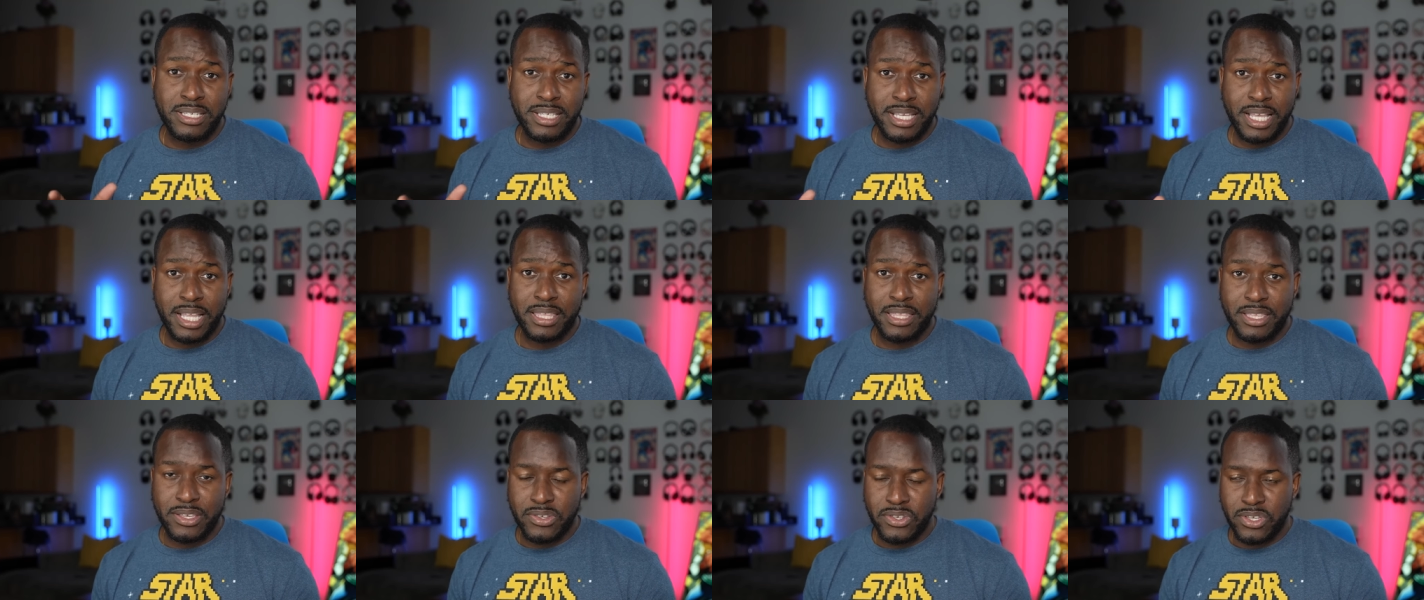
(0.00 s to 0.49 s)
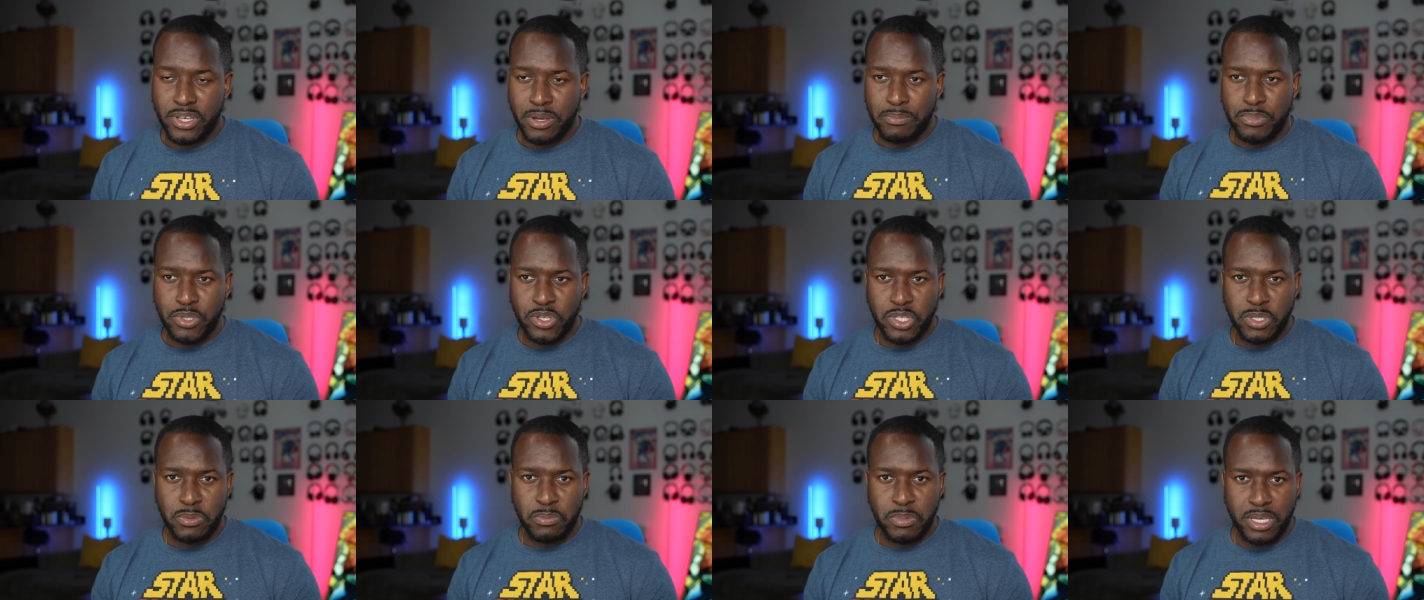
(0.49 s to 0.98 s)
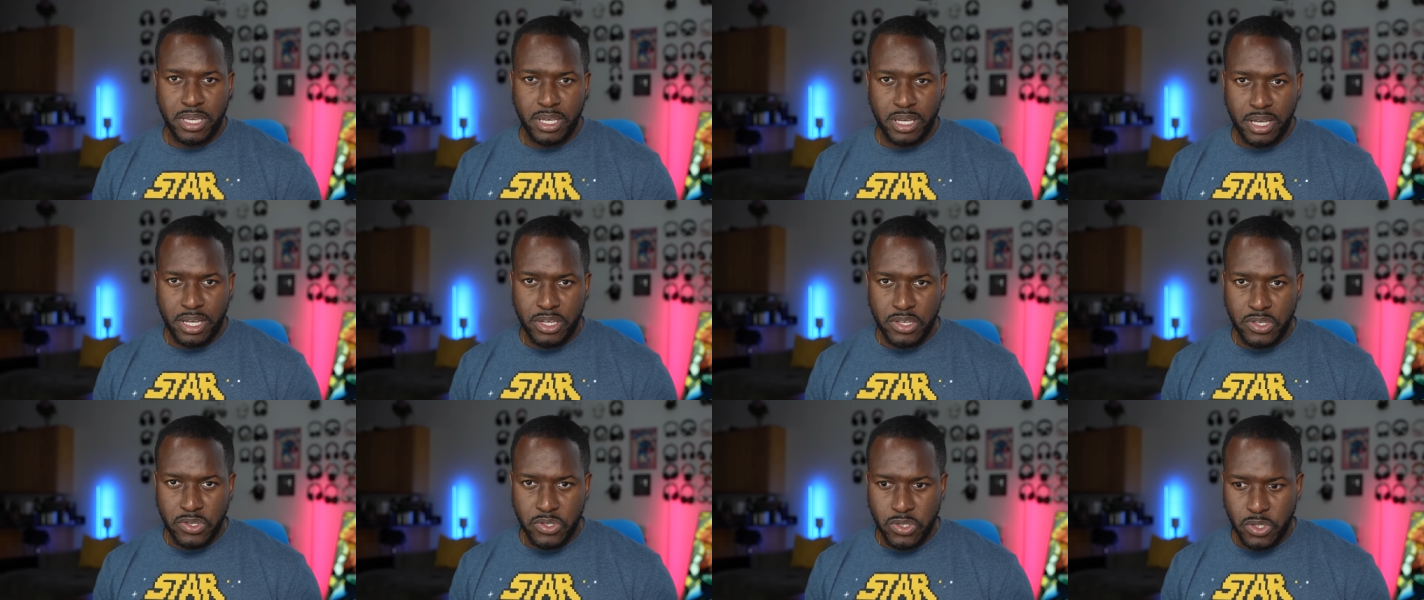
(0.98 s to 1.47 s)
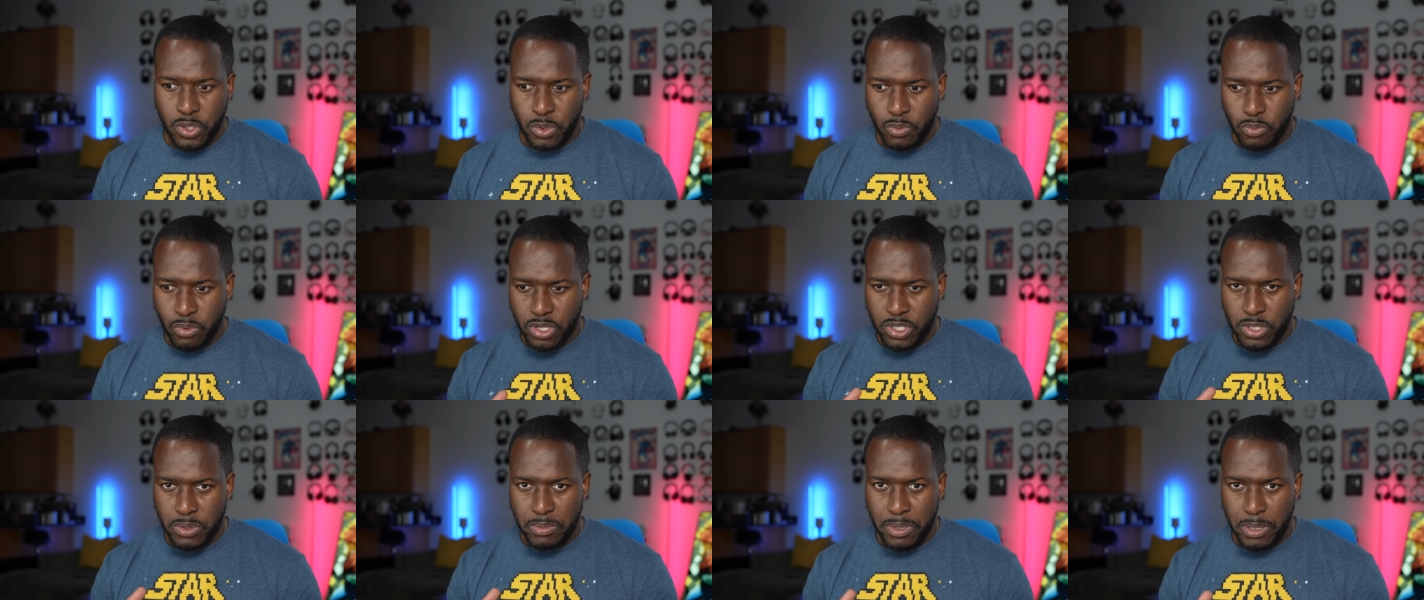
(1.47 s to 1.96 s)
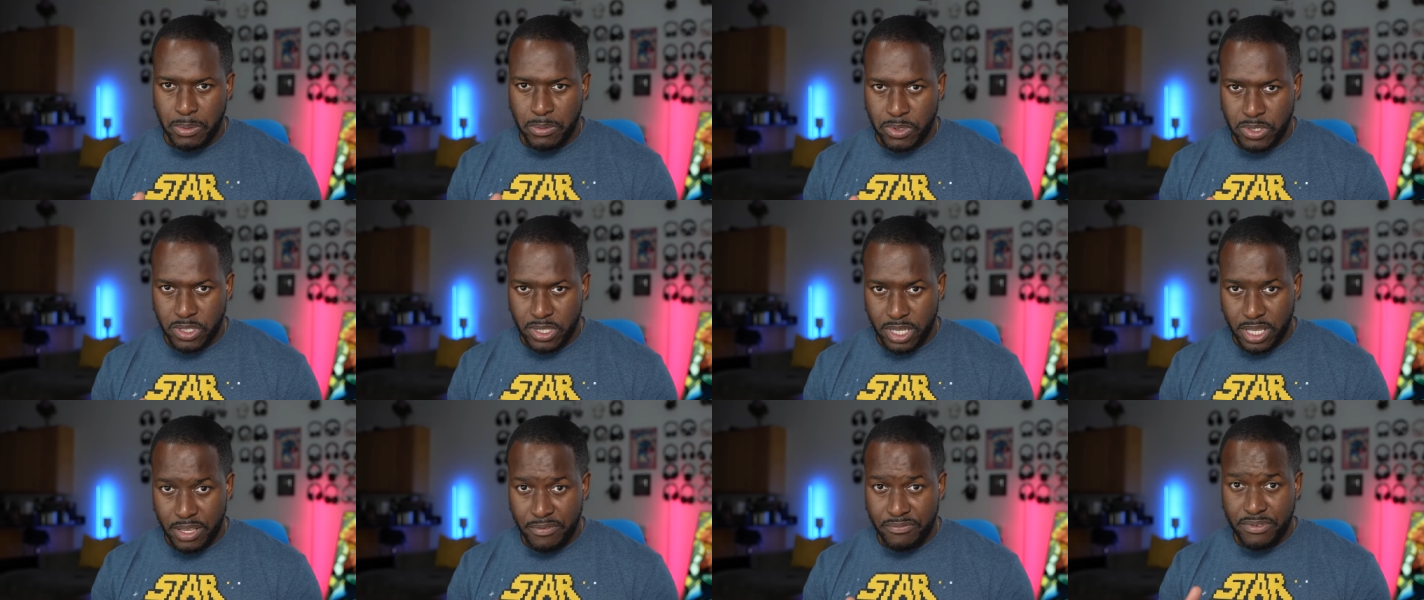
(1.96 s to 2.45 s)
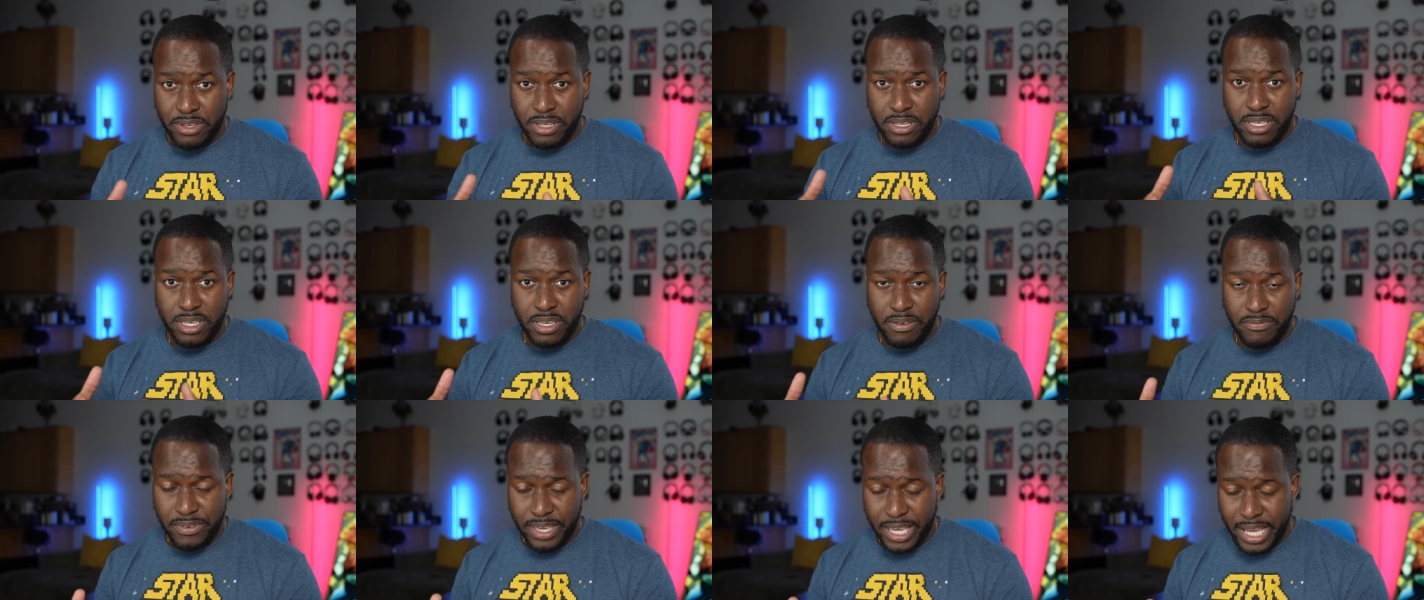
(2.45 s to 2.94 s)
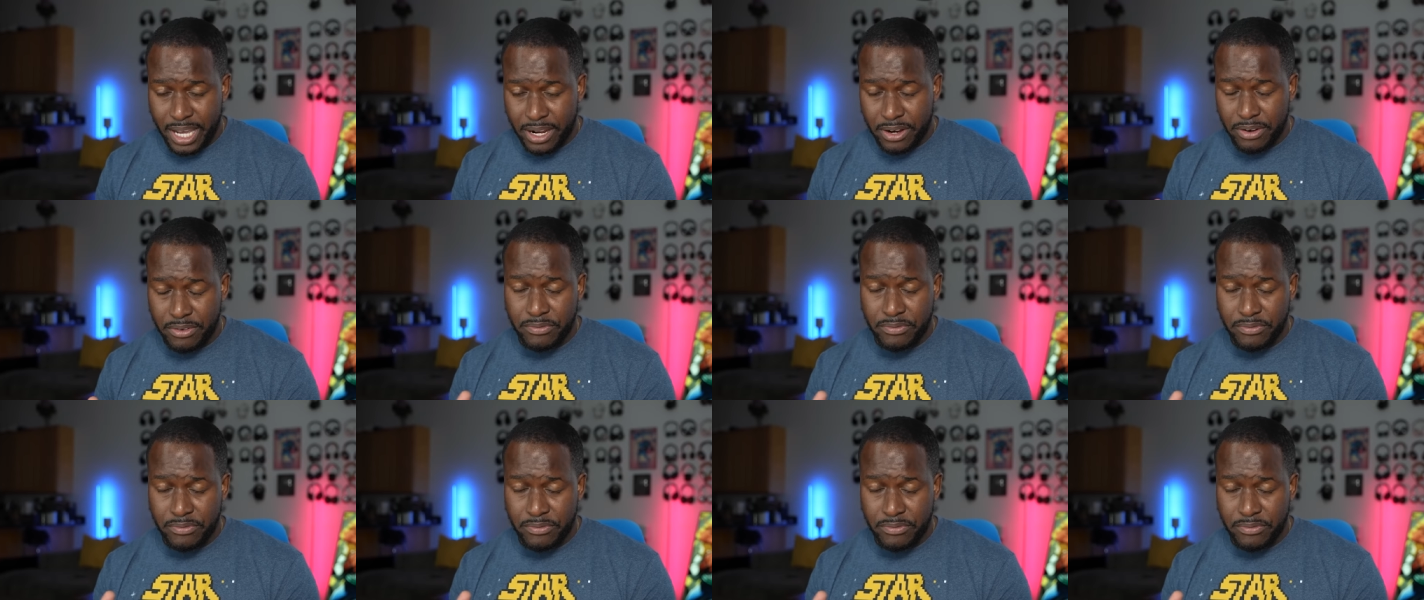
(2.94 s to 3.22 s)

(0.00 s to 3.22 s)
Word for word: set this up just because you want to be able to lift the TV out